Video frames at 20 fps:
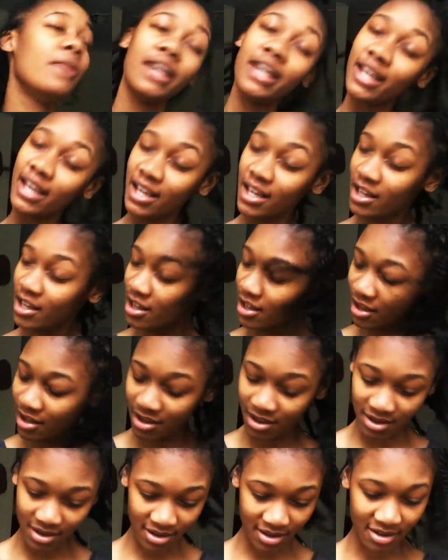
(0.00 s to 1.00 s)
big,
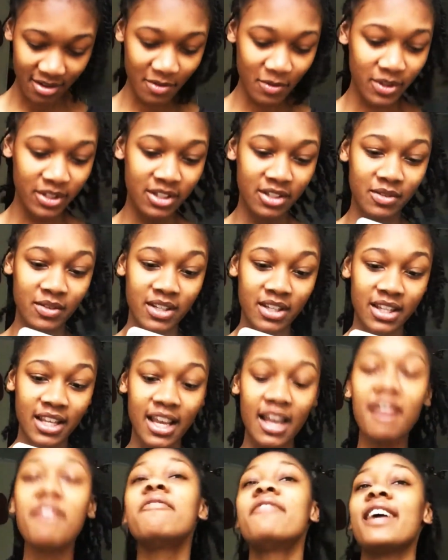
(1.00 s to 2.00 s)
what's the word?
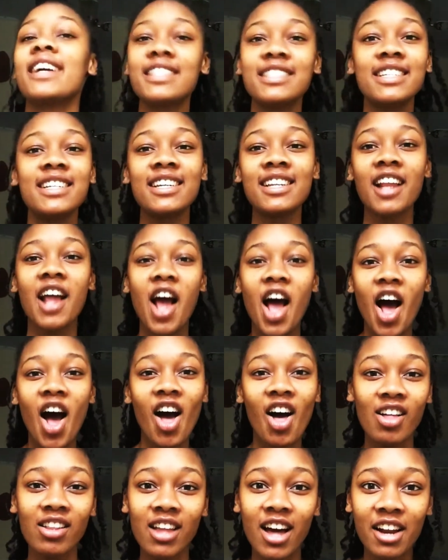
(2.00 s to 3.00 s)
They affected
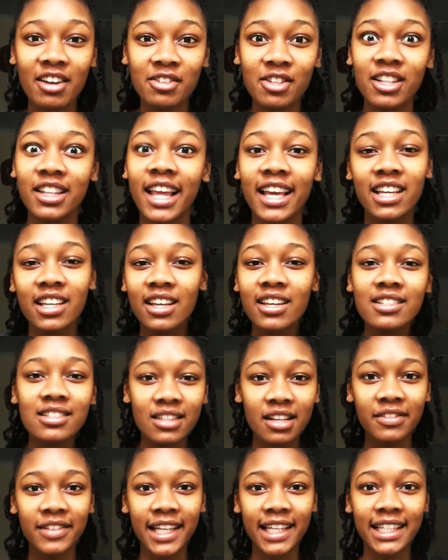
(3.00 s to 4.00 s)
a lot of like
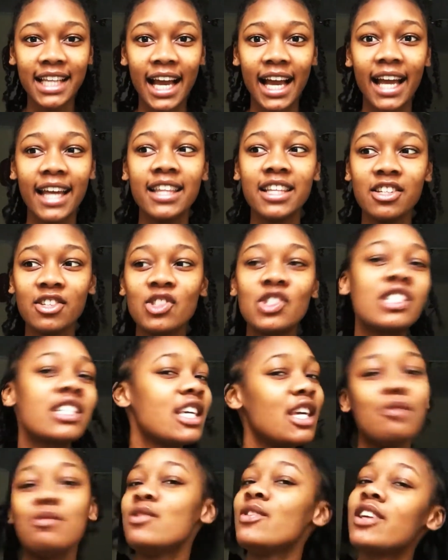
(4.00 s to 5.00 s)
stuff like that, and then you just
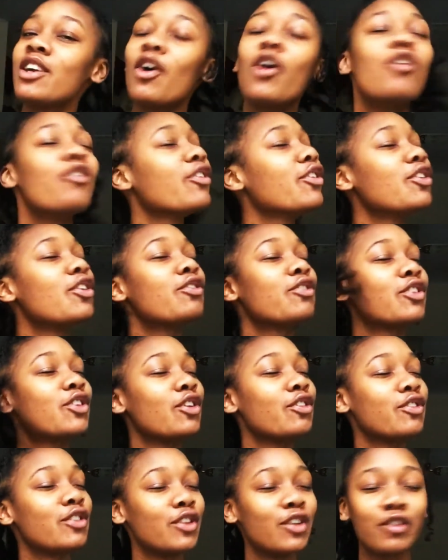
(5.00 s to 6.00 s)
keep doing it over and over
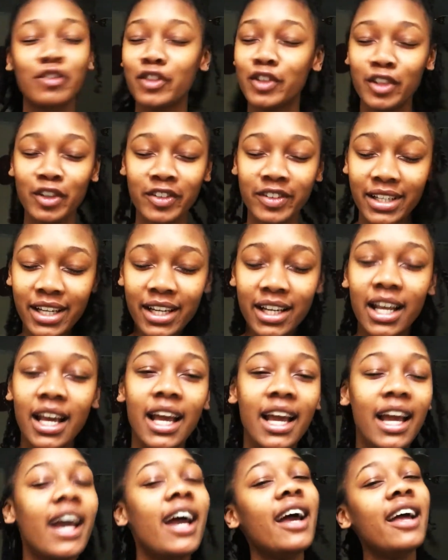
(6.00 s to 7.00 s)
and over and over and over again,
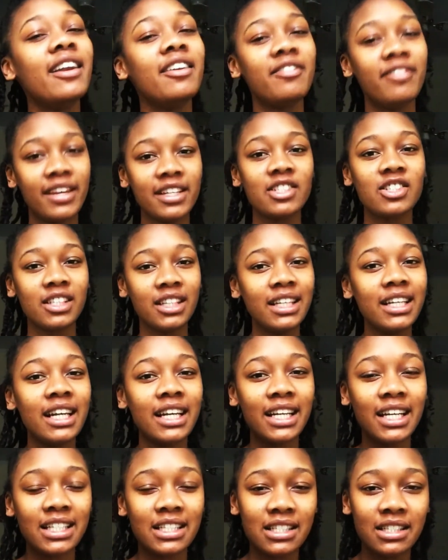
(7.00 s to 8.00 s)
and eventually
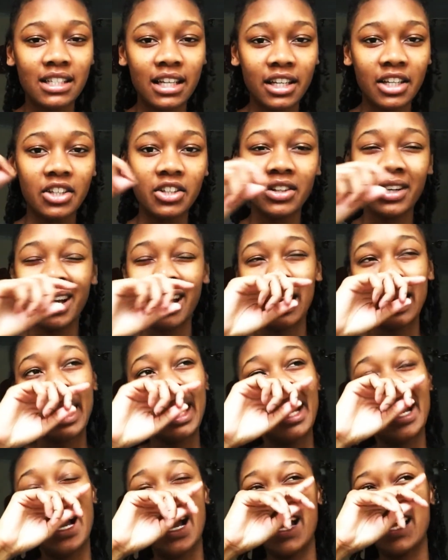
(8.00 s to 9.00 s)
it gets stuck in your head.
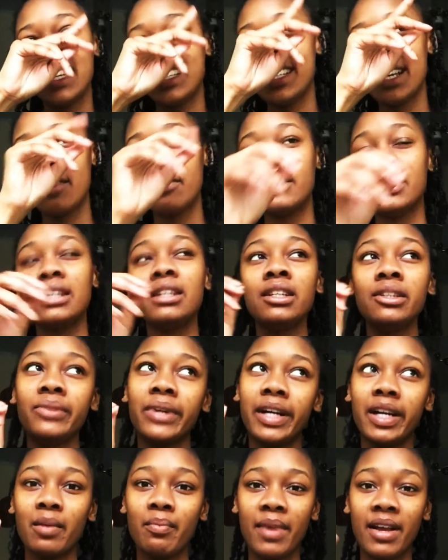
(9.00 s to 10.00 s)
I definitely
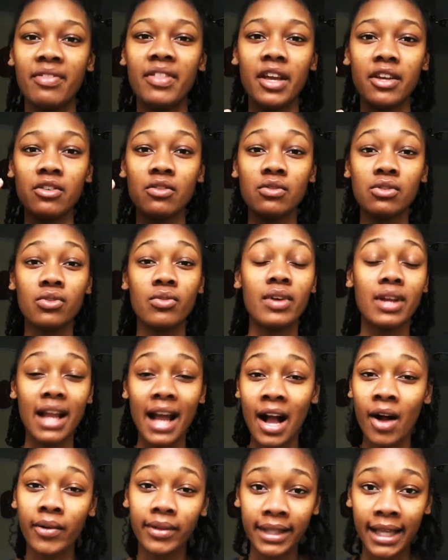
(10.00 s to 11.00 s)
recommend that you do it
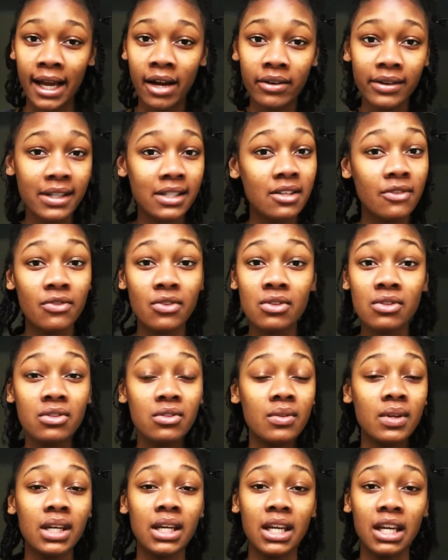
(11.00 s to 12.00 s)
out loud, because if you
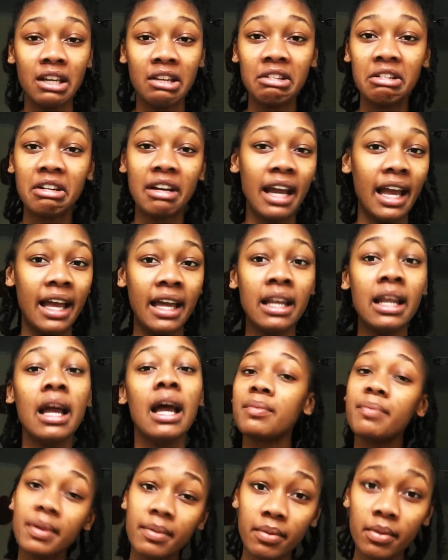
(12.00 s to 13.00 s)
do it in your head,
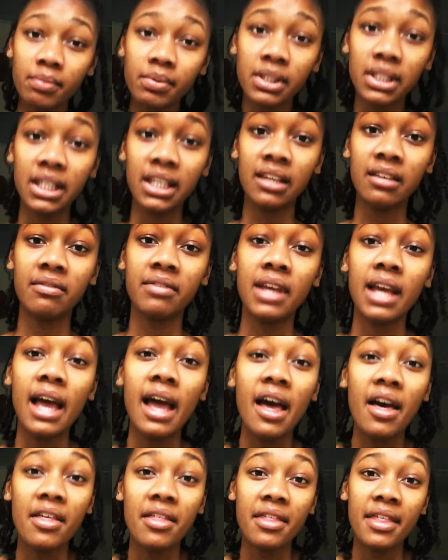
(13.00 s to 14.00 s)
some people believe
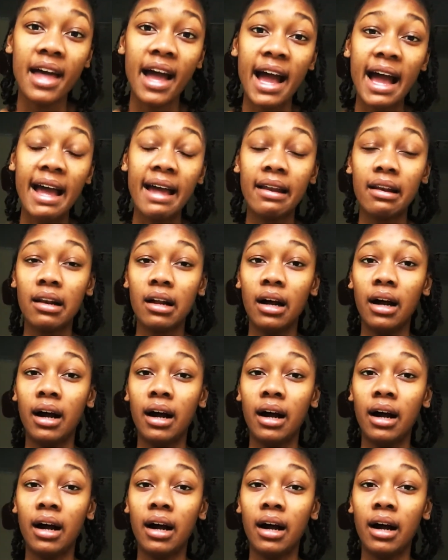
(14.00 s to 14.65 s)
that